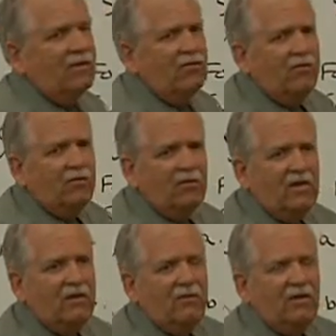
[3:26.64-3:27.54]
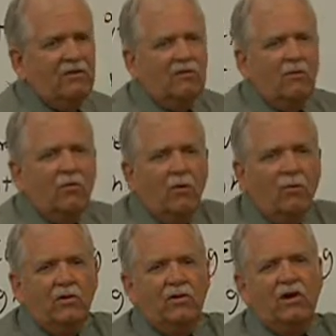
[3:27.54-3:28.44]
the givens. What
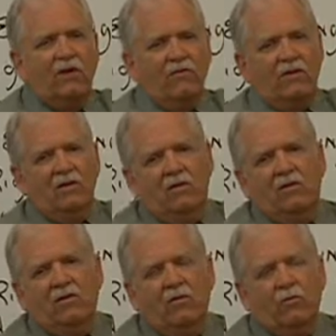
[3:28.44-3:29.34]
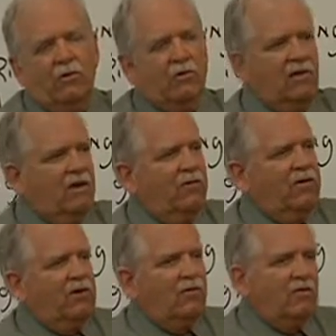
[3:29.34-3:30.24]
were you given? Were you
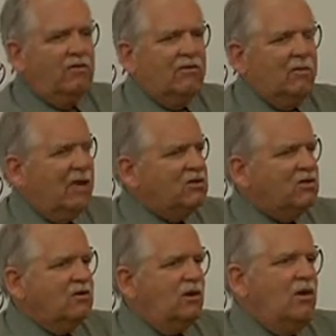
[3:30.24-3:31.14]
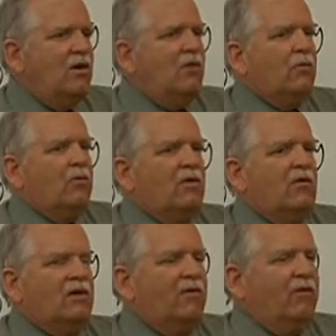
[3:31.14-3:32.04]
given units of measure? Were you
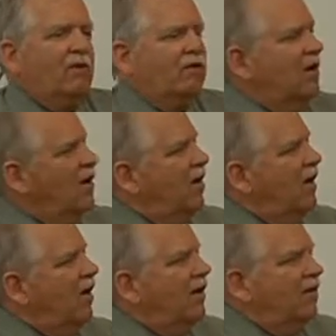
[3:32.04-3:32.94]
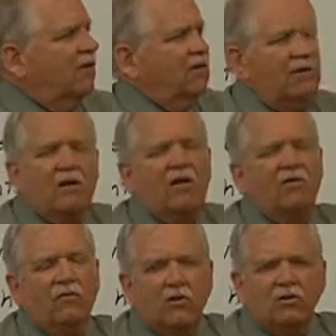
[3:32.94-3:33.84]
given
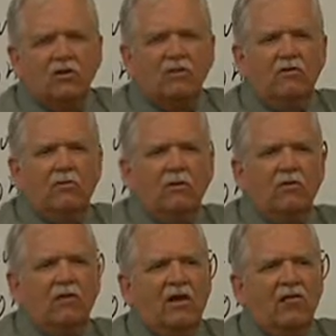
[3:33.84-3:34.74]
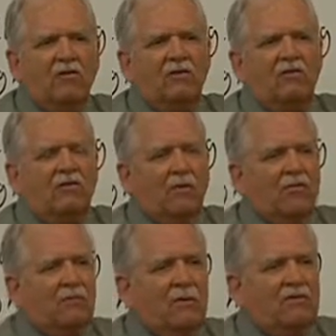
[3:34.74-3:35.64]
conversions? Were you given some
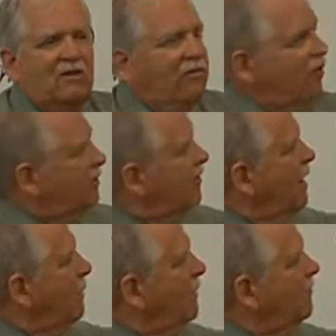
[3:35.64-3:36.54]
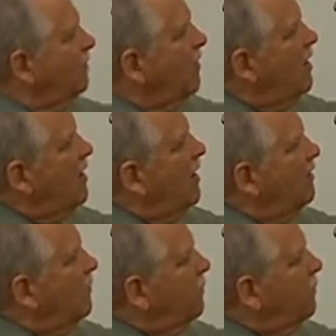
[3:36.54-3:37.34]
specific numbers in the